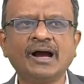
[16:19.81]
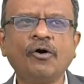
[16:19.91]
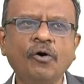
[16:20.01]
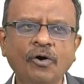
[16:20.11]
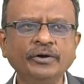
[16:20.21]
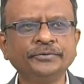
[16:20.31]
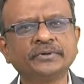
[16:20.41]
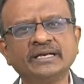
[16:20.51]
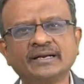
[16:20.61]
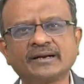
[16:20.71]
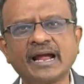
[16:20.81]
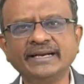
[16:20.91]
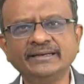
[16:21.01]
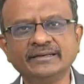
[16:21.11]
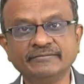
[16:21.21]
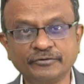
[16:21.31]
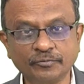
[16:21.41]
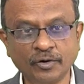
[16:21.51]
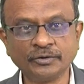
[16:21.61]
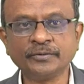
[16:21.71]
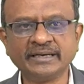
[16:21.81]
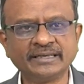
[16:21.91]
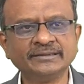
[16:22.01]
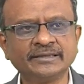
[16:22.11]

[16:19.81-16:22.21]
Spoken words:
or you can write, if you want to attend